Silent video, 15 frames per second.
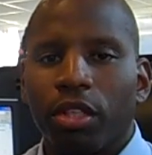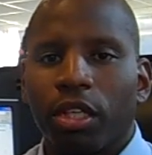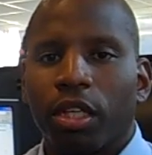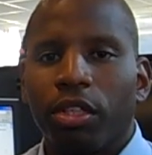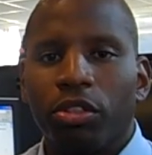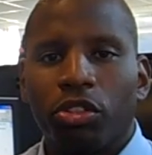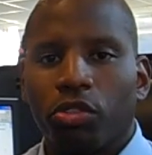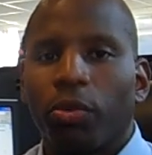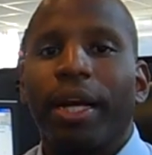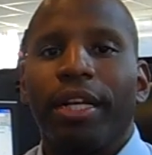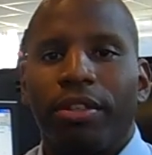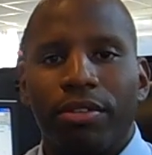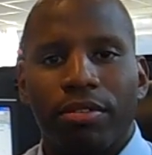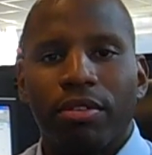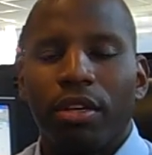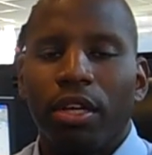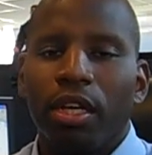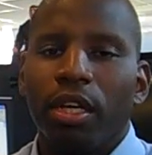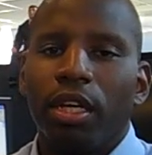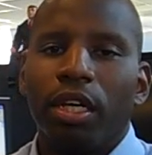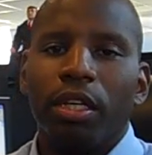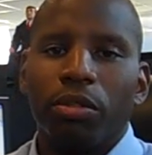constraints
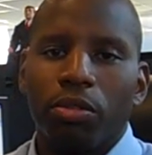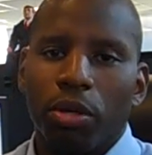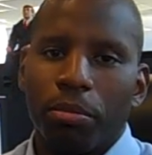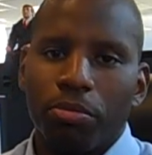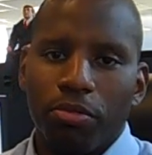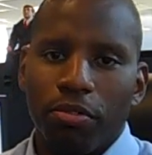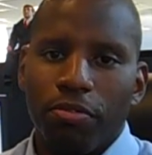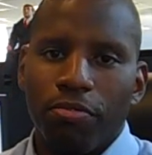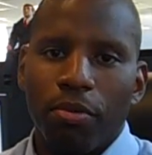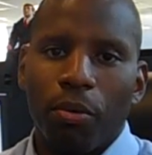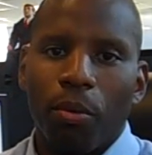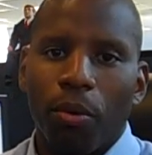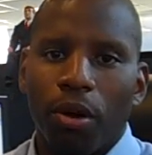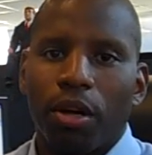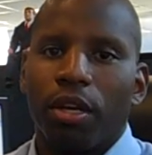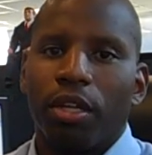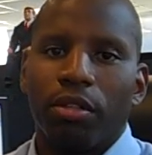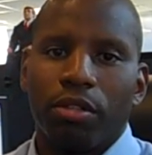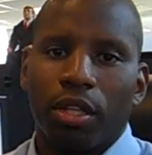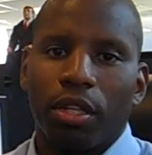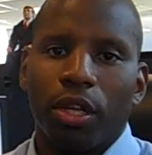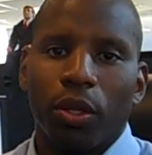in terms of what it
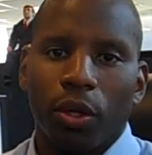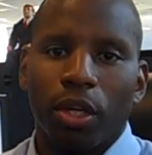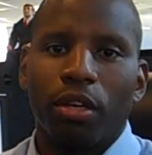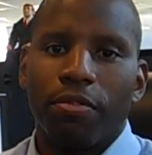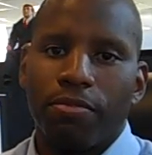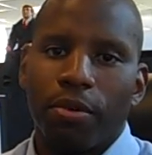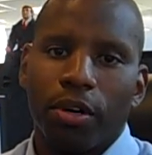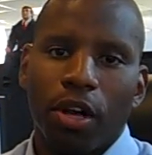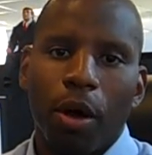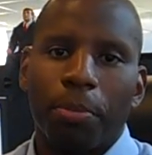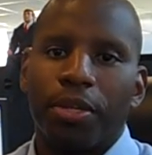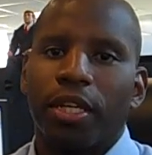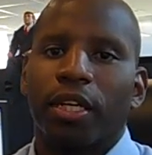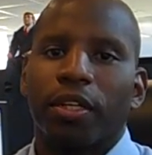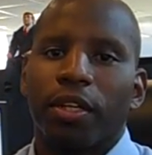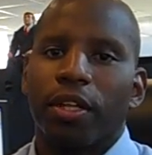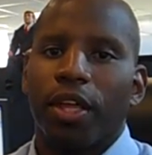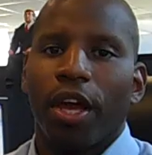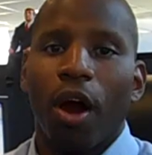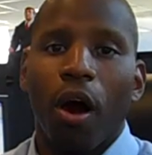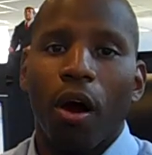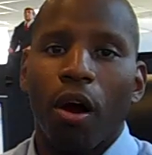is that they're looking for and how particular
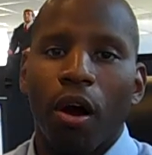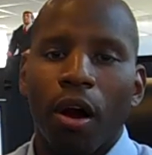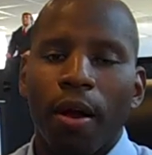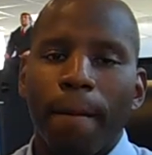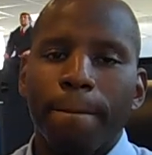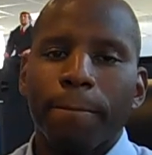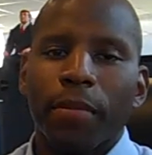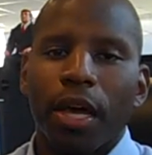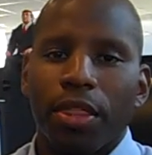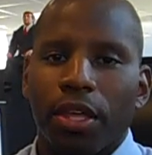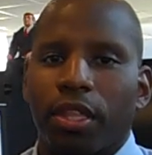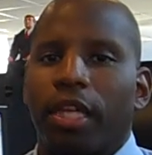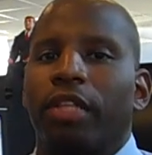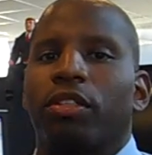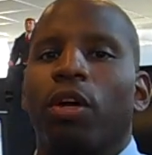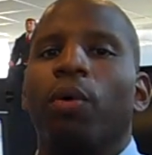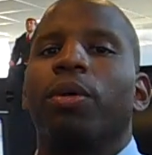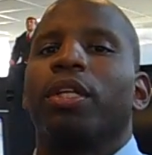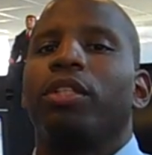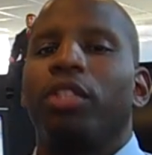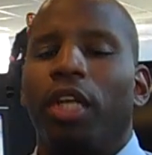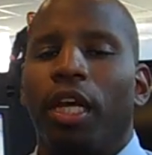they are, I think that's
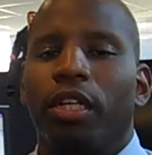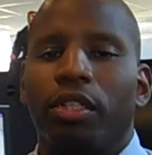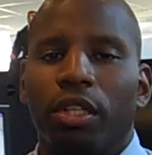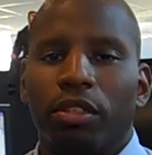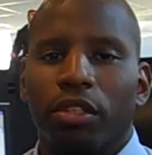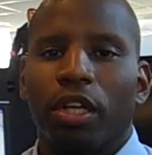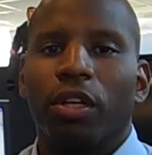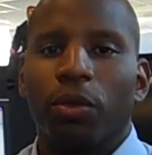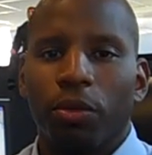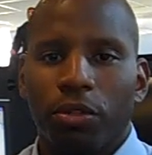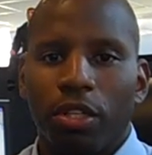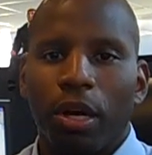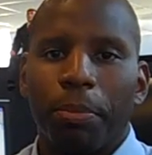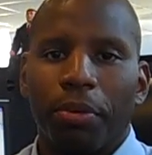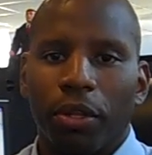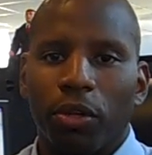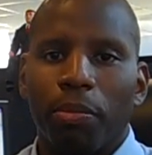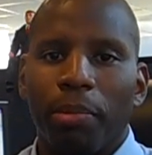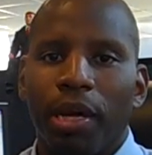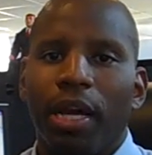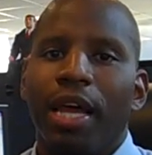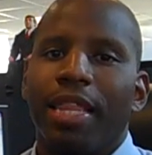going to change, and it's going to loosen up a
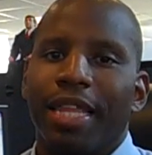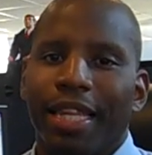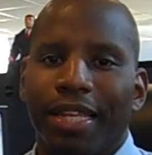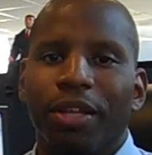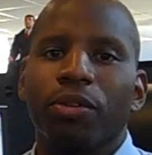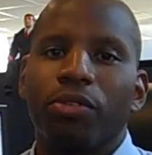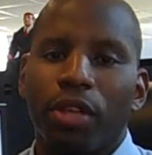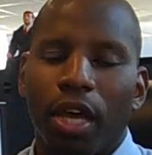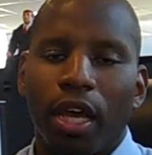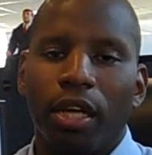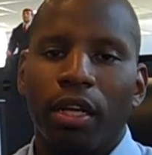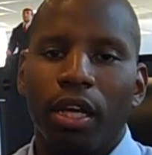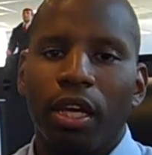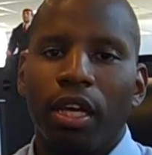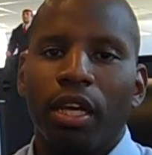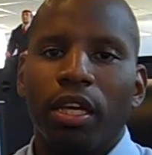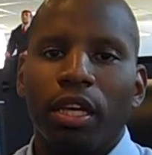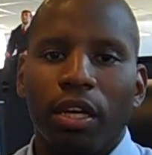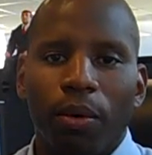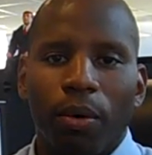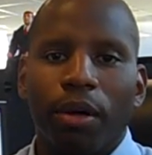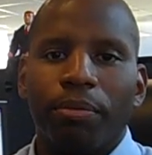little bit, and then they'll say,
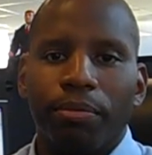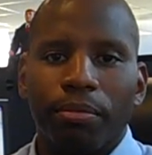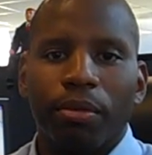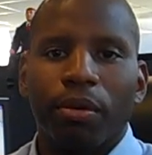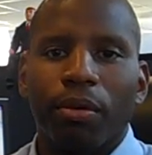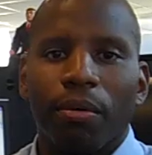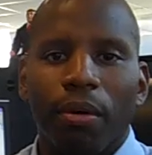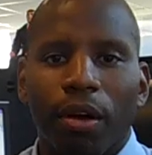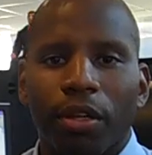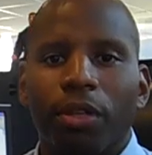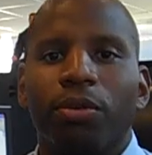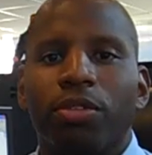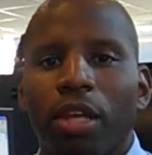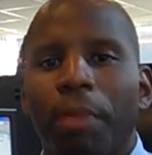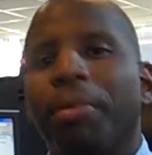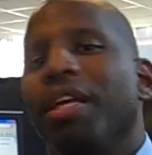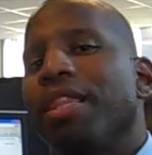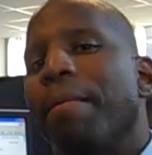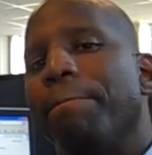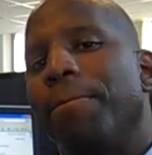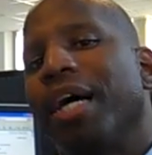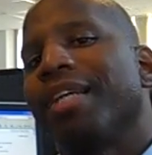you know what, why don't you send me
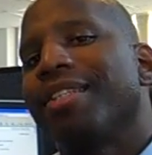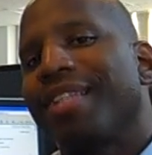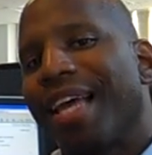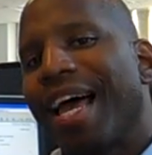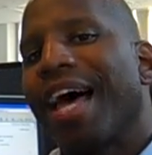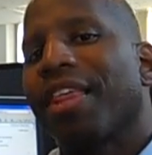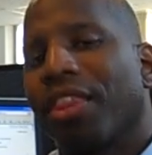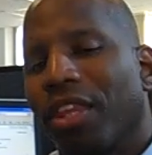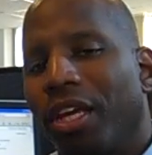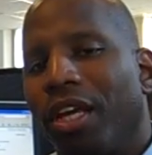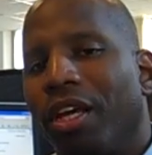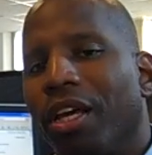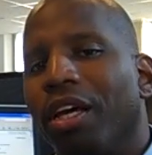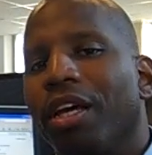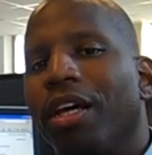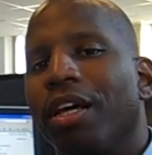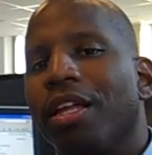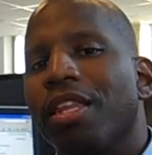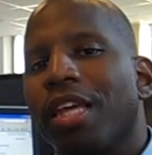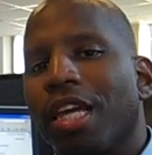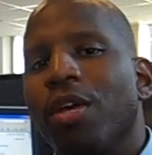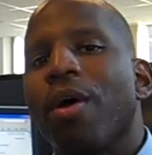the best athlete
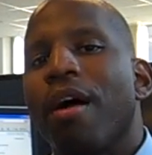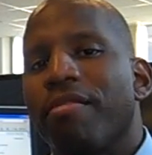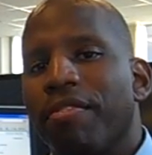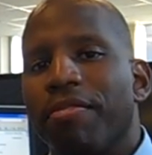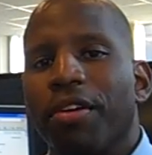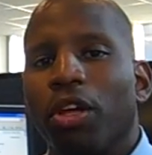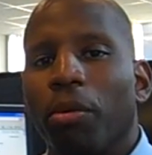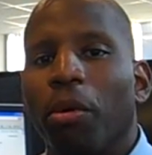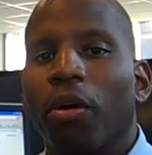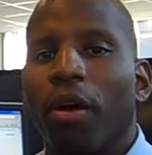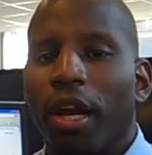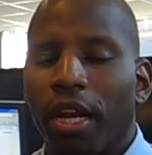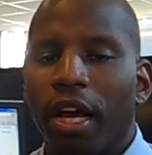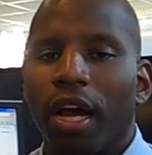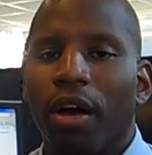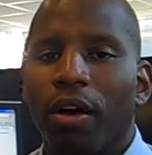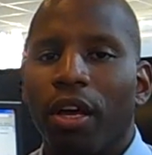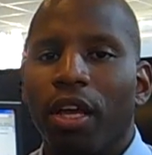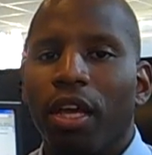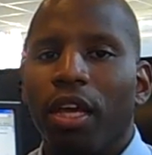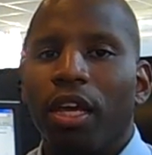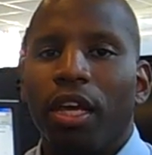that you have available right now?
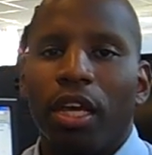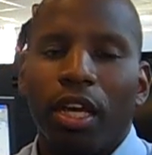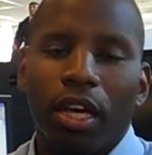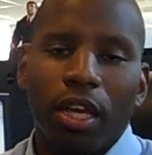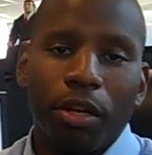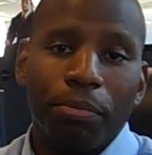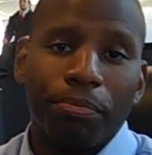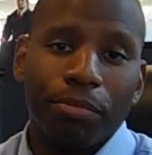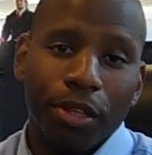And